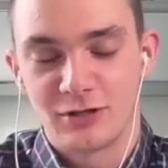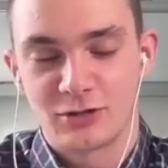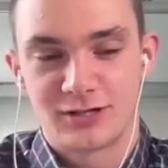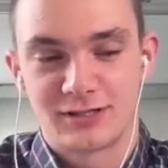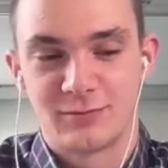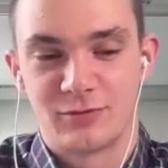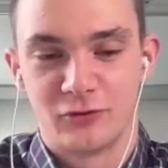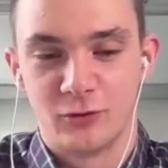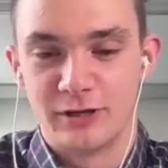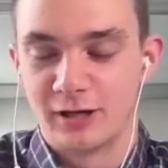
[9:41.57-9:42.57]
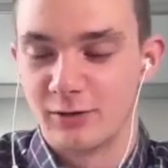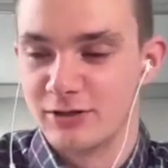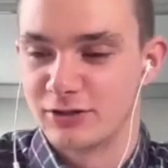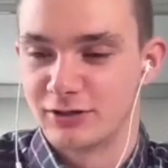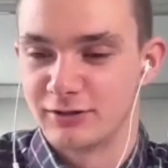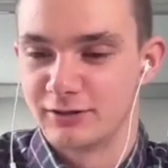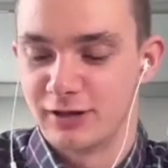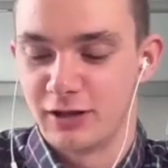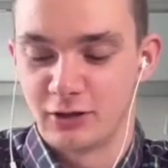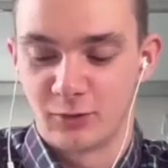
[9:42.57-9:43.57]
interested, before we go into
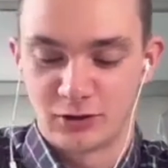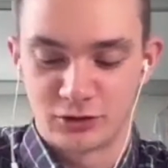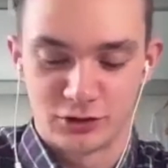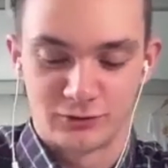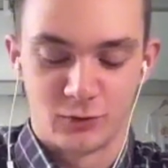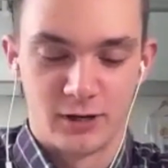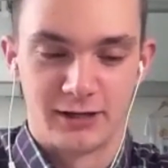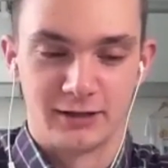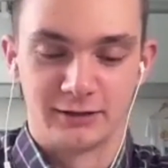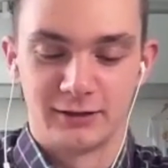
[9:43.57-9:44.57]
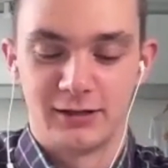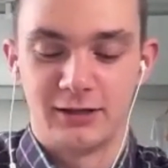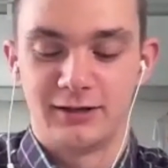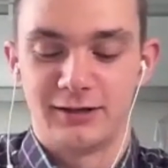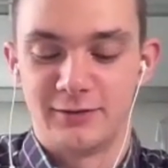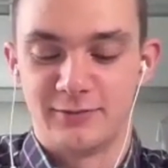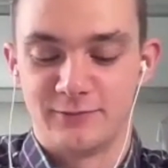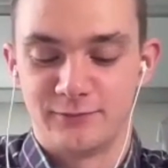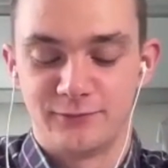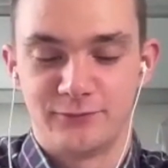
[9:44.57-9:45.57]
other questions I've got here,
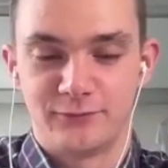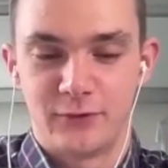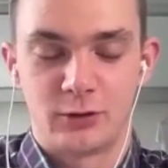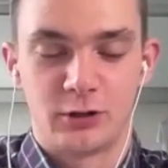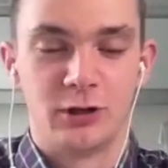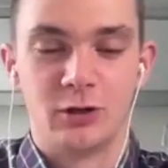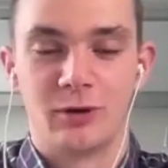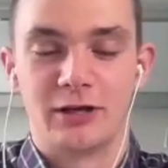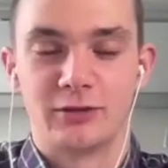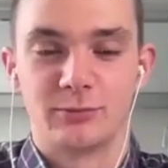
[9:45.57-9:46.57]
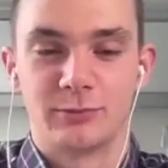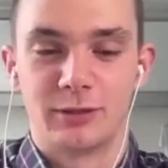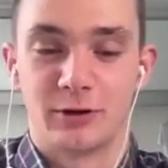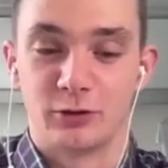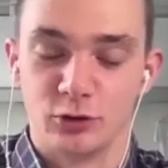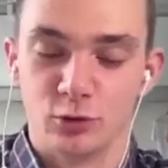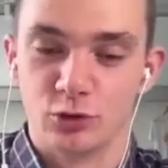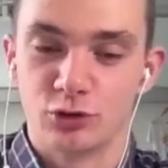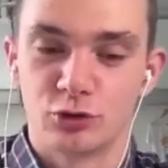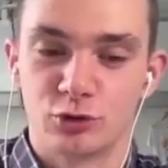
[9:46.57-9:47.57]
I want to know a bit about
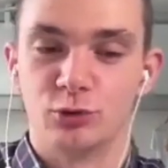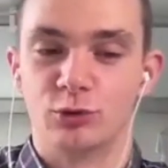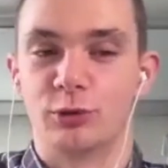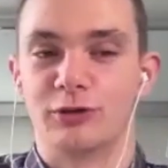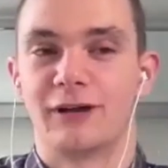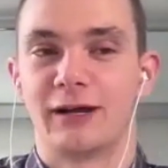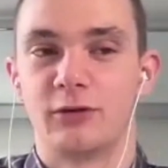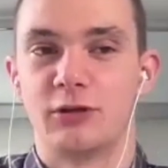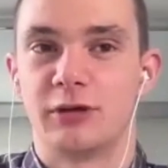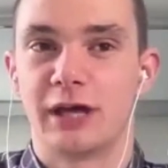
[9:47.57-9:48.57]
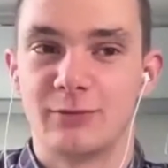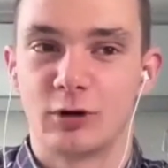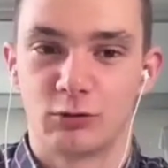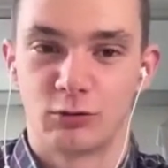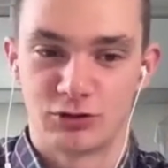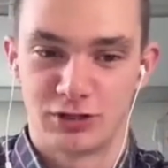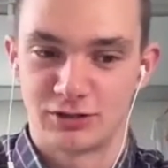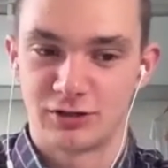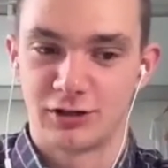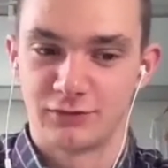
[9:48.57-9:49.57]
your story of how you came across
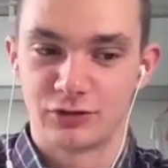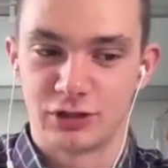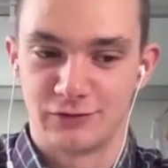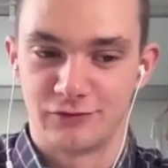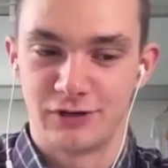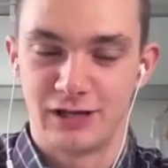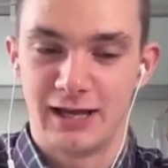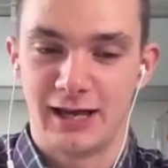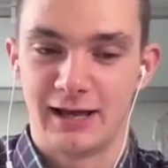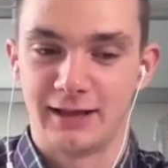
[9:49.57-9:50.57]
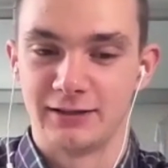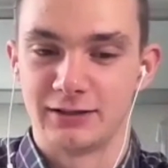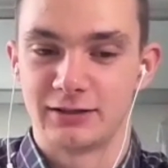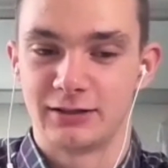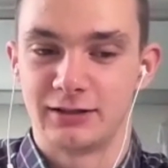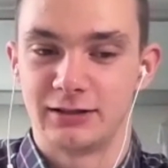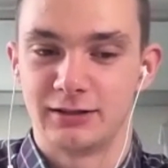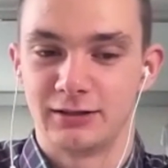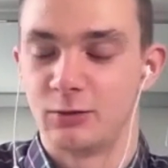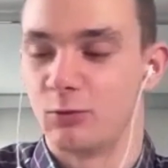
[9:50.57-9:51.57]
this kind of stuff, and
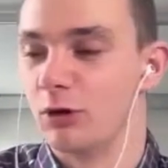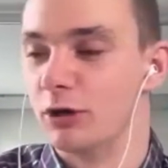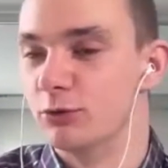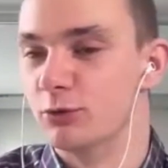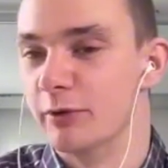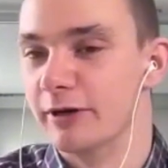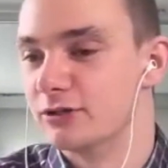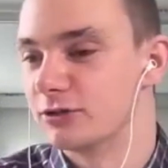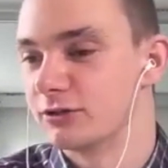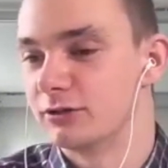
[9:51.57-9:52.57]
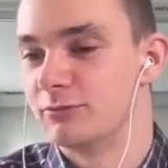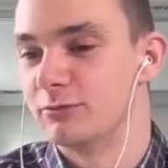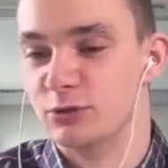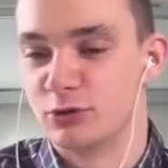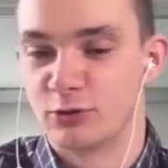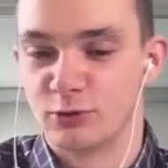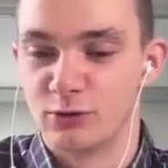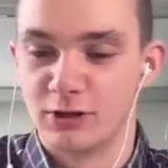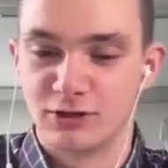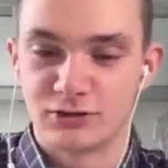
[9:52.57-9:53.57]
like, were you always
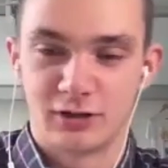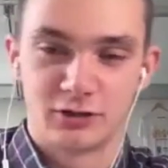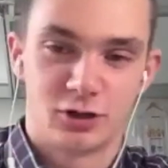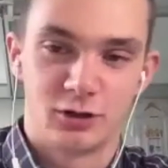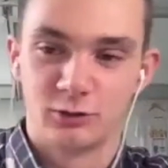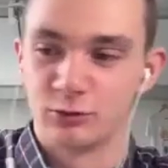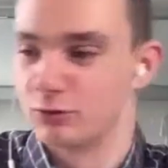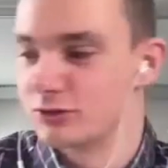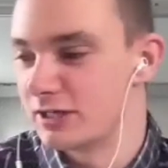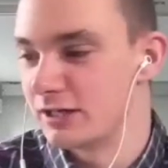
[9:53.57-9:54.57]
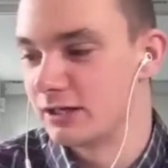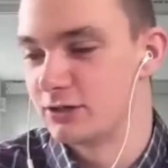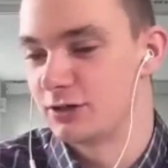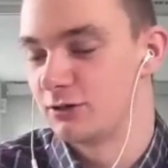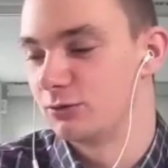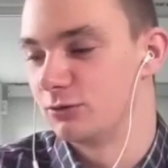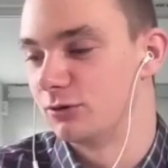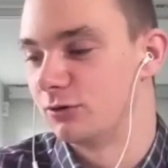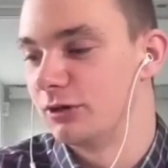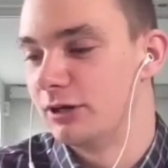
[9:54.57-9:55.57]
musical as a child or a teenager,
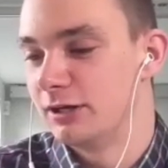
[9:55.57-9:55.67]
or